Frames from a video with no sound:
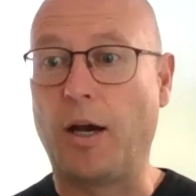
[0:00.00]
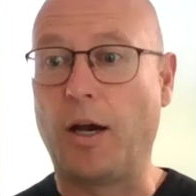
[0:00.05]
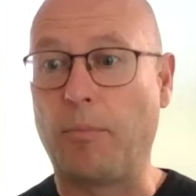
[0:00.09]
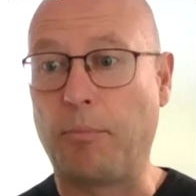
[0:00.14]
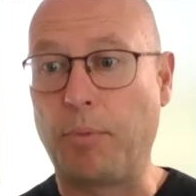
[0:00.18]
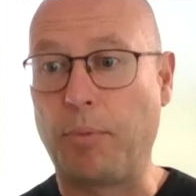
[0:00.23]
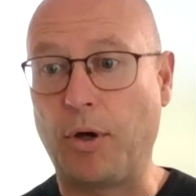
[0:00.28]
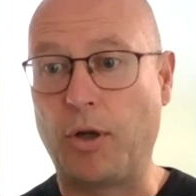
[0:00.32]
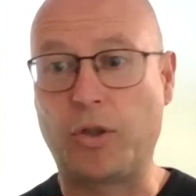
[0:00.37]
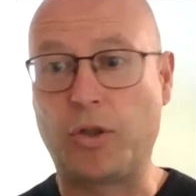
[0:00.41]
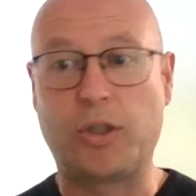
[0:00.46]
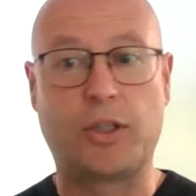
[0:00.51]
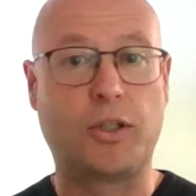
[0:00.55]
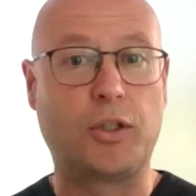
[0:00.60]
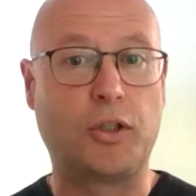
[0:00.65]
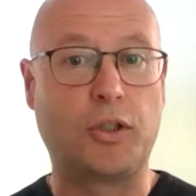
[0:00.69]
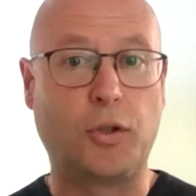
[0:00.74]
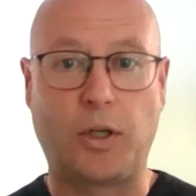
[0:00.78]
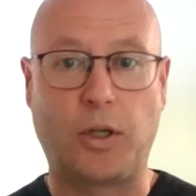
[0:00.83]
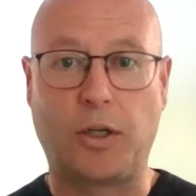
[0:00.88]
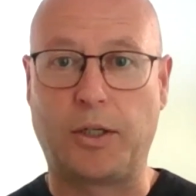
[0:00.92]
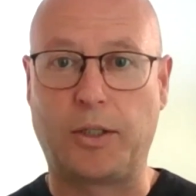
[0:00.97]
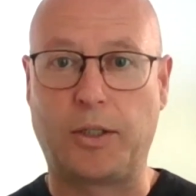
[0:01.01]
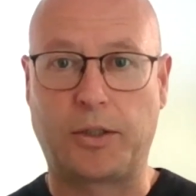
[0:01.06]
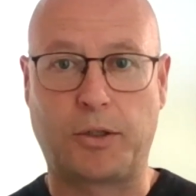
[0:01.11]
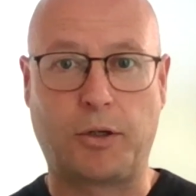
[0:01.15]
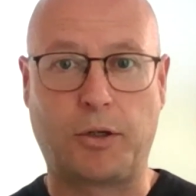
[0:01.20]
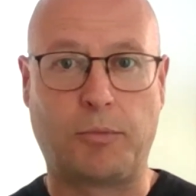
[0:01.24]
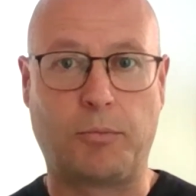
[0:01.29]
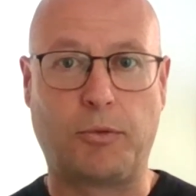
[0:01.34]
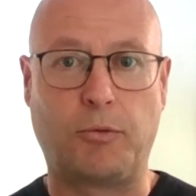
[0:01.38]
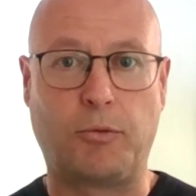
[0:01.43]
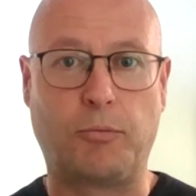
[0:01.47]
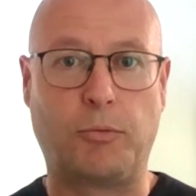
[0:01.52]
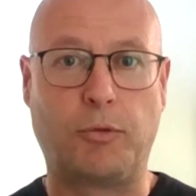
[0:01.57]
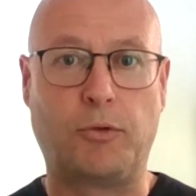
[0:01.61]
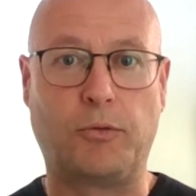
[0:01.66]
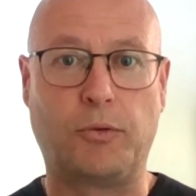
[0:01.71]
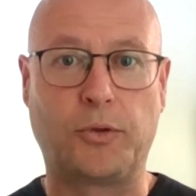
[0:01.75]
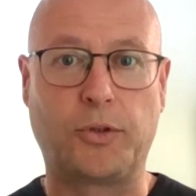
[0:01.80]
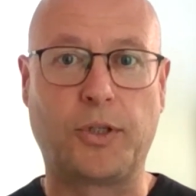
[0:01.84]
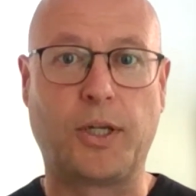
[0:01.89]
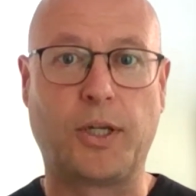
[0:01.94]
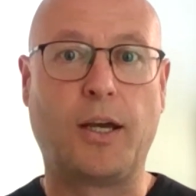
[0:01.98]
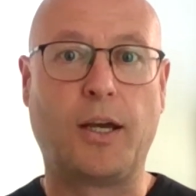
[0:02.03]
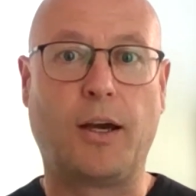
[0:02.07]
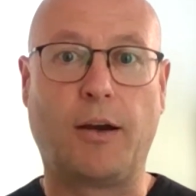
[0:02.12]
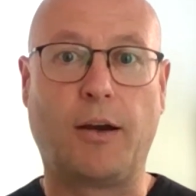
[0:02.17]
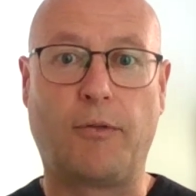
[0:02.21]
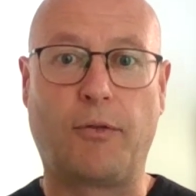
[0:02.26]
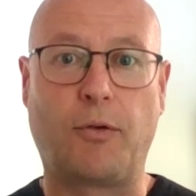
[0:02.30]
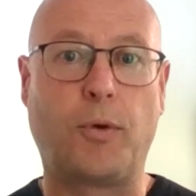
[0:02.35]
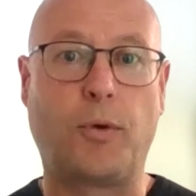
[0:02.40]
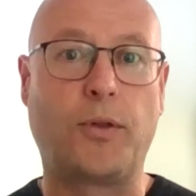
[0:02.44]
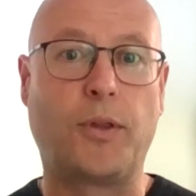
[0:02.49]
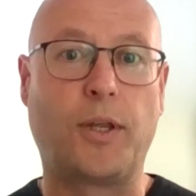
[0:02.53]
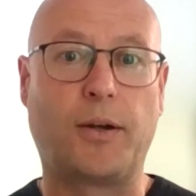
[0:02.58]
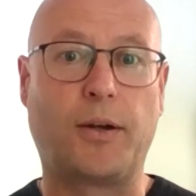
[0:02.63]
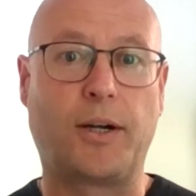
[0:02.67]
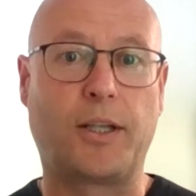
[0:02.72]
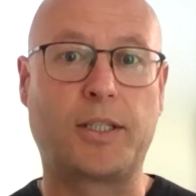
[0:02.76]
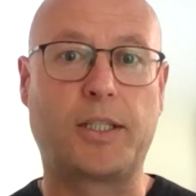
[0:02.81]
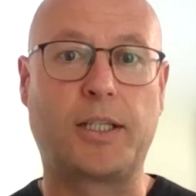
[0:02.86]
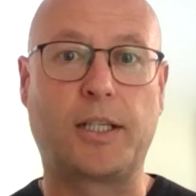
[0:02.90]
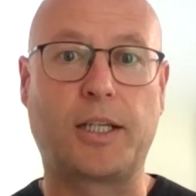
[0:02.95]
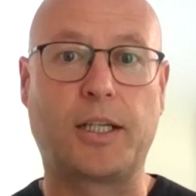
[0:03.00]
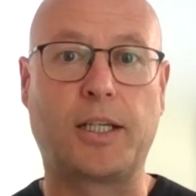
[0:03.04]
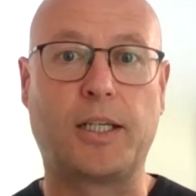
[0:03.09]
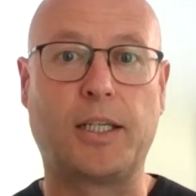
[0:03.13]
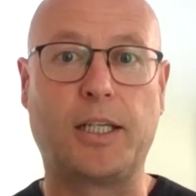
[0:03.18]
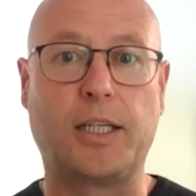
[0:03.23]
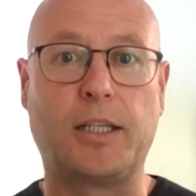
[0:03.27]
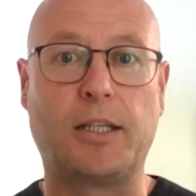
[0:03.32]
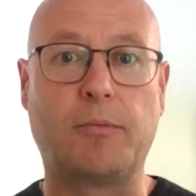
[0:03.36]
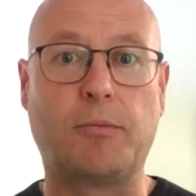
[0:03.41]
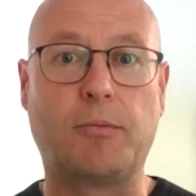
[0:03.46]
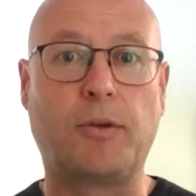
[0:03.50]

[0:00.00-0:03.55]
purchase and utilize carbon removals for when they're actually going to need them.